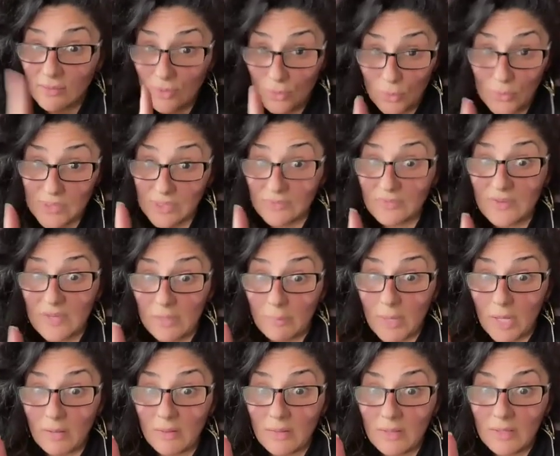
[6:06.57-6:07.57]
who was a
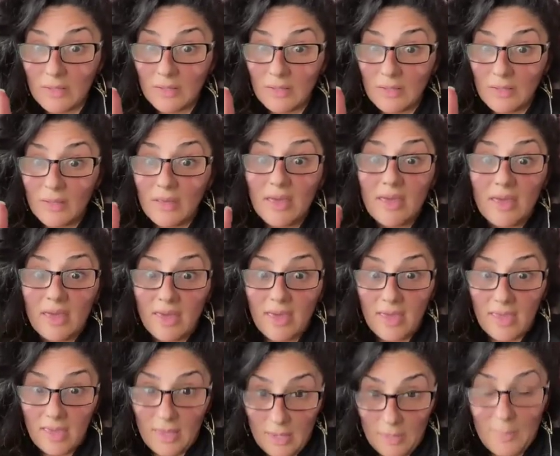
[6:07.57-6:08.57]
female,
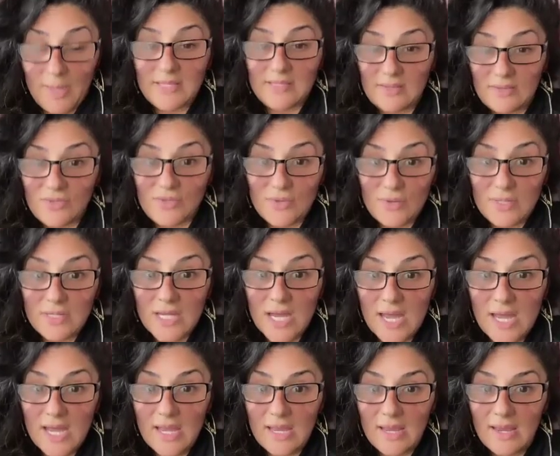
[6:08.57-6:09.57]
and my sister and
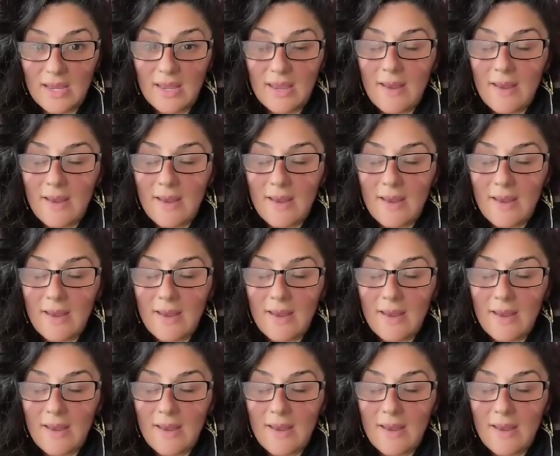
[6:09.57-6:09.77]
I.